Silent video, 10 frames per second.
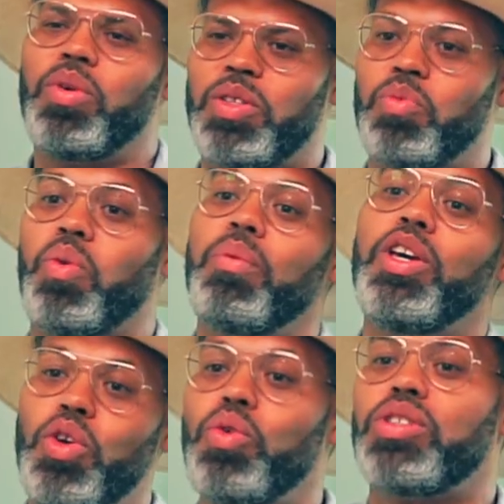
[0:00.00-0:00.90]
is what we
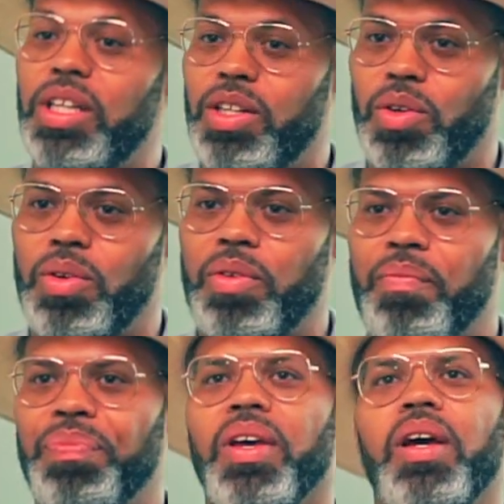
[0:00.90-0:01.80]
usually do.
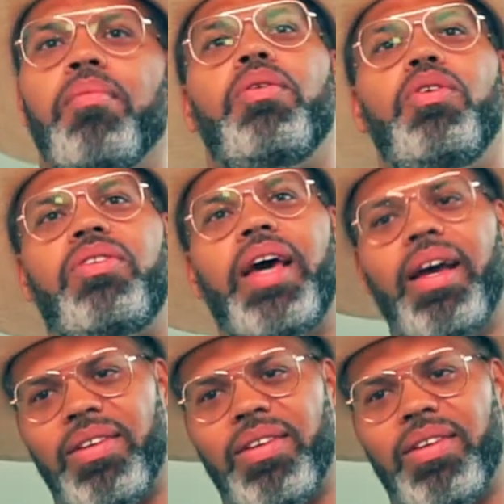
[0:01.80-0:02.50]
But if you take